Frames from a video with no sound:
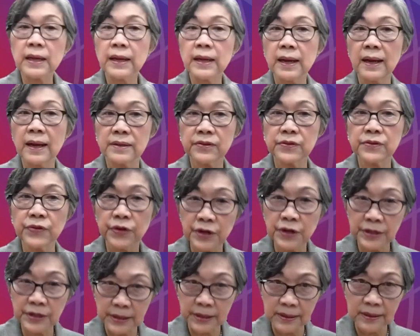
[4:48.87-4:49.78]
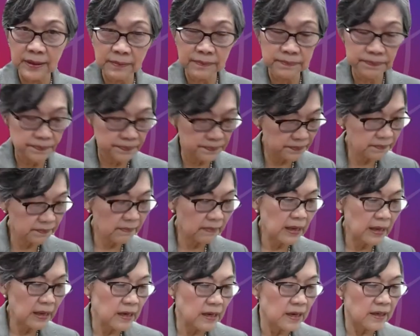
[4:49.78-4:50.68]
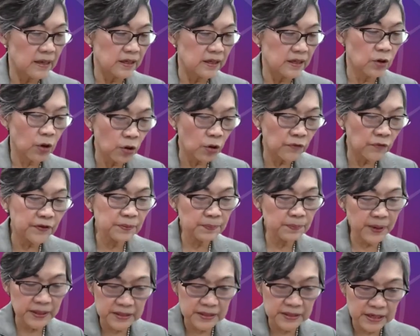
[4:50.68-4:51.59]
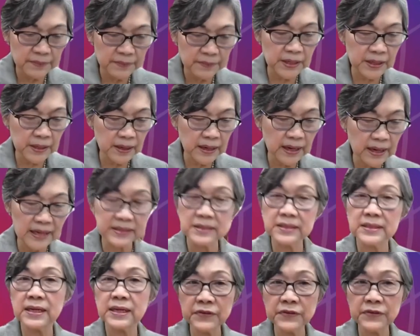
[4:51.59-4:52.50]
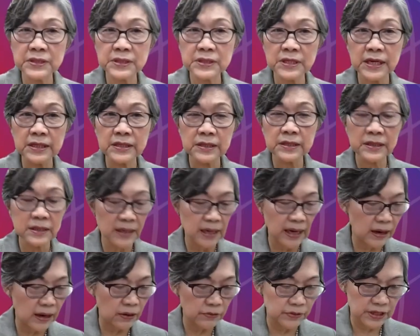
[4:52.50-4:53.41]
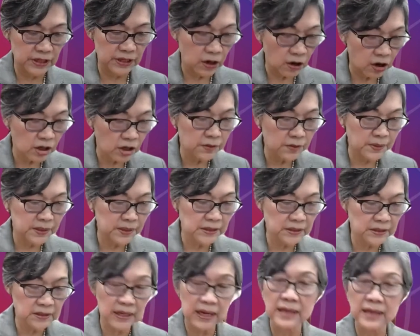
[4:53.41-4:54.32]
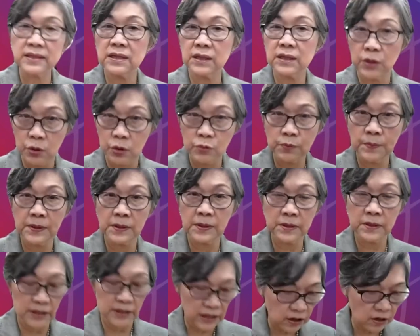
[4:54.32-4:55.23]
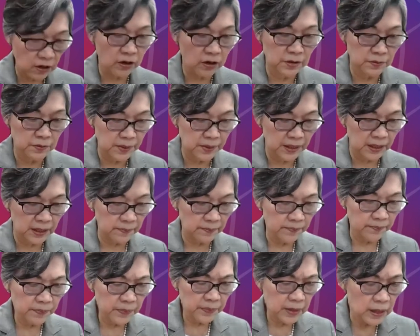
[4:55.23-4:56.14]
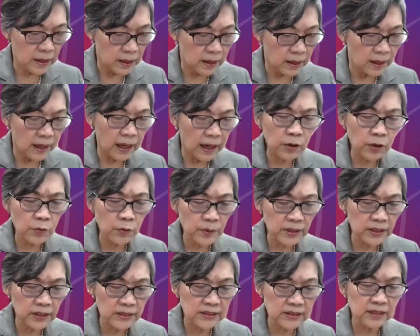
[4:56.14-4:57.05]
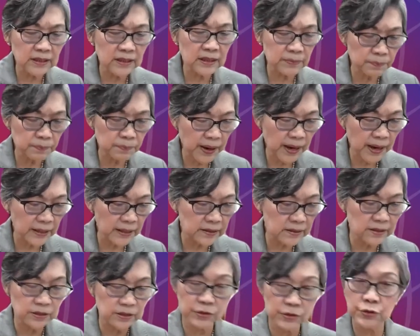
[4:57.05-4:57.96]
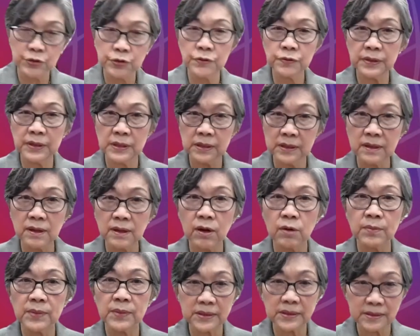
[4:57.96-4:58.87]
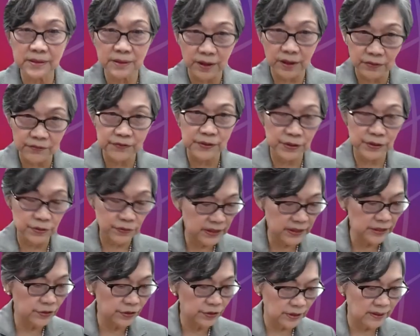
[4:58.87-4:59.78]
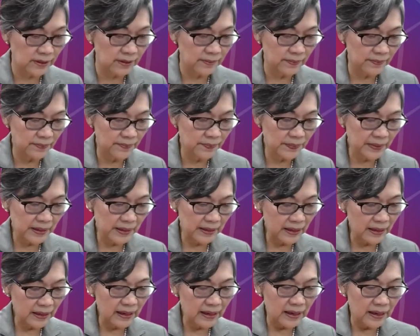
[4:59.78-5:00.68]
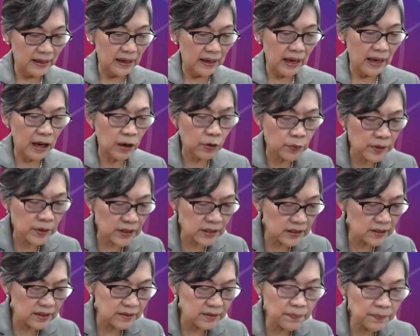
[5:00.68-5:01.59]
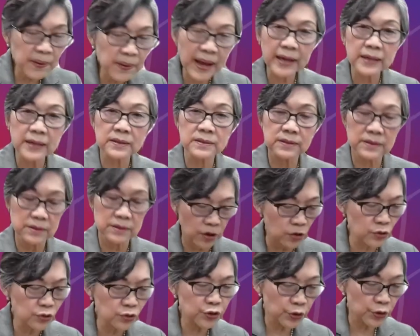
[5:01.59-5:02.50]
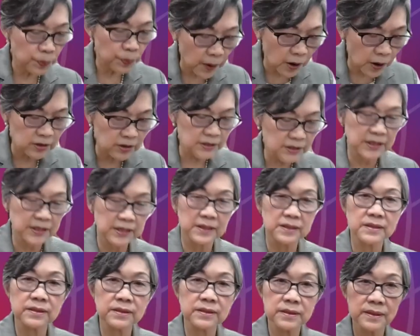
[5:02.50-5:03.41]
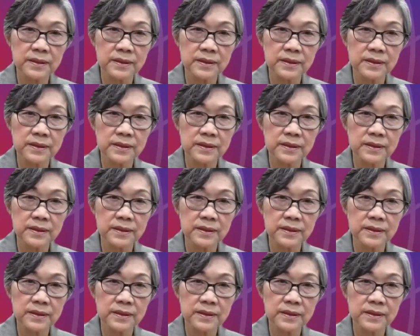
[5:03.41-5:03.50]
And thirdly, the COVID pandemic has devastated our economies and the global economy. How will it impact the geoeconomics of the region? How will it impact on geopolitics?